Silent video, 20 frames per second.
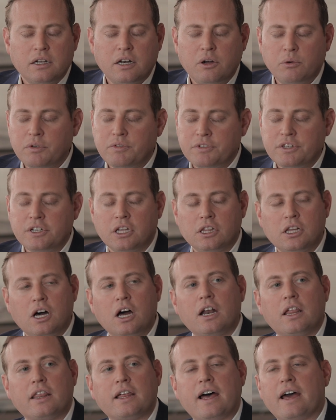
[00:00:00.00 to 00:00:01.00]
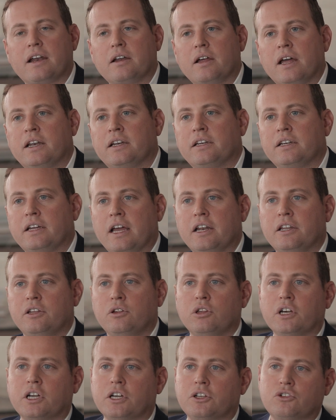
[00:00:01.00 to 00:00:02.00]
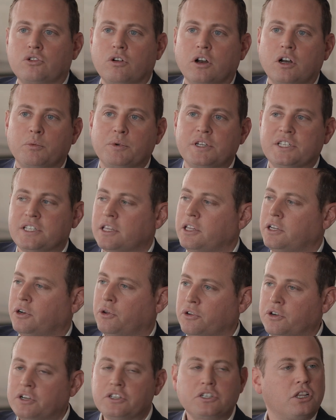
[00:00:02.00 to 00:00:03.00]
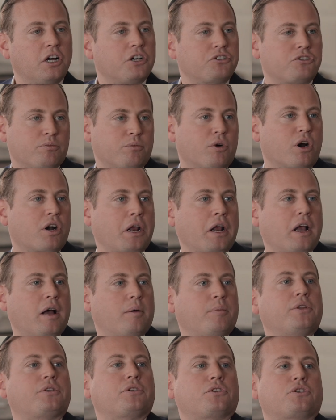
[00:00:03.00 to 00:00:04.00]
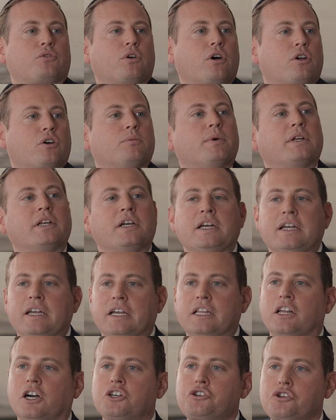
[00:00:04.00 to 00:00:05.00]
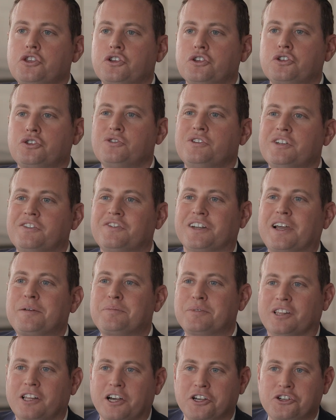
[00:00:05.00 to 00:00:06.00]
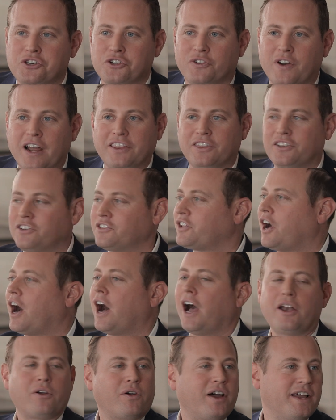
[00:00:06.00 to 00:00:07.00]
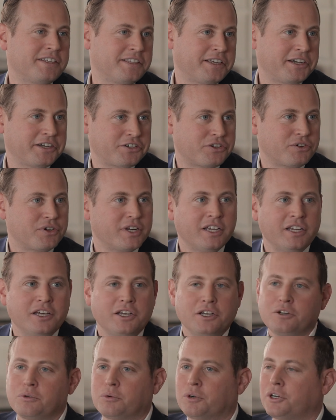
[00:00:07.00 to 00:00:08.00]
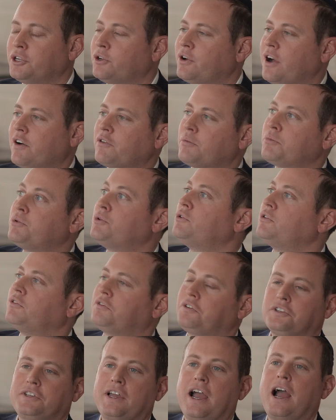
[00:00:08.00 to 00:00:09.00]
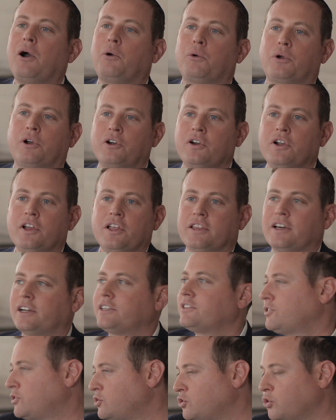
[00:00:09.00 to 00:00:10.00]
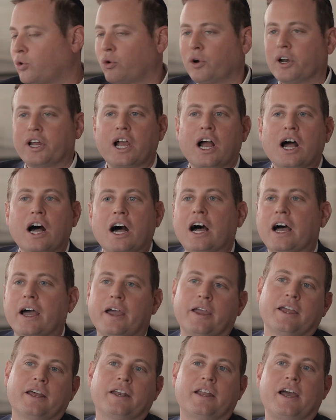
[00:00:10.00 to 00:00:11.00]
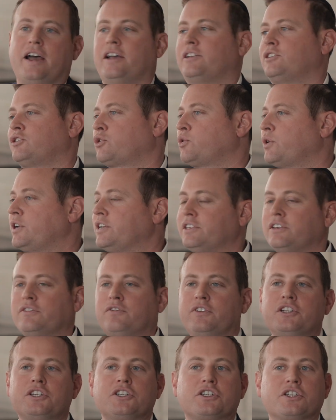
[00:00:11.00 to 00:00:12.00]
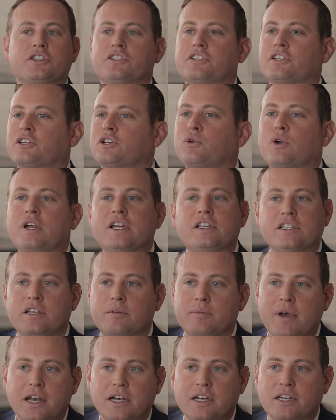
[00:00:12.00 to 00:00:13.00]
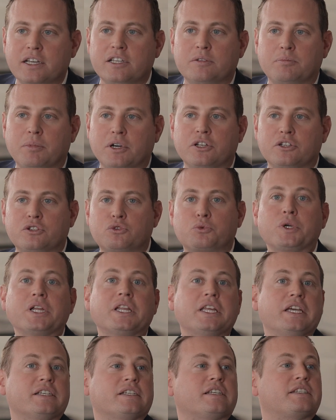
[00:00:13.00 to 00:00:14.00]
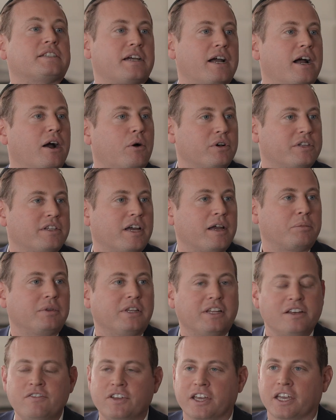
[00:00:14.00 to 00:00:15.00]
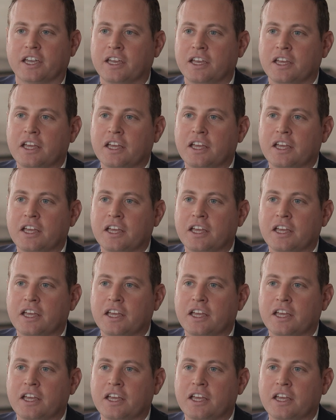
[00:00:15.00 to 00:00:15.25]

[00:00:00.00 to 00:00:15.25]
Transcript: I know we've seen a lot of that, and you look at Toronto, we said that, there is a luxury market coming into Toronto, but in luxury there's 2 different types of luxury, right? There's the high-rise luxury, where you have a beautiful tower that's soaring high and has crazy finishes and crazy amenities, but it really is a tower type living.